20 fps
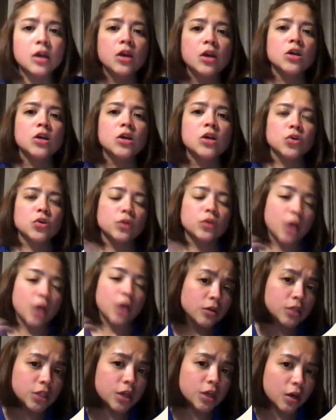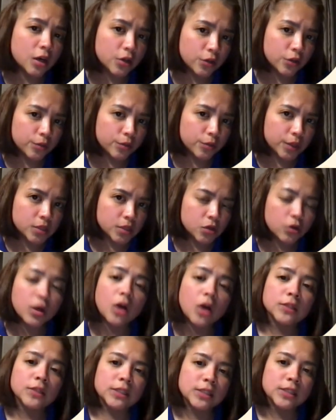So, counterarguments or
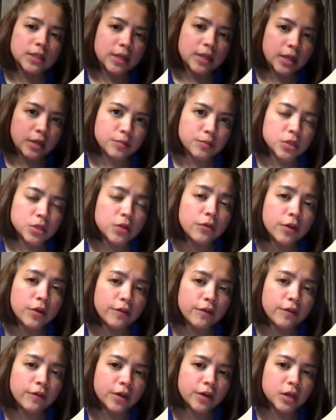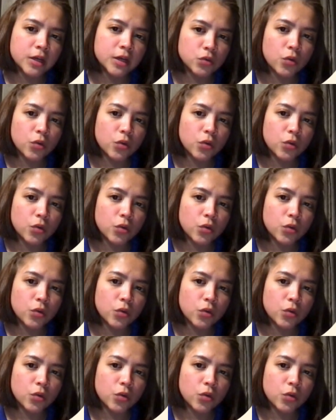counterclaims refer to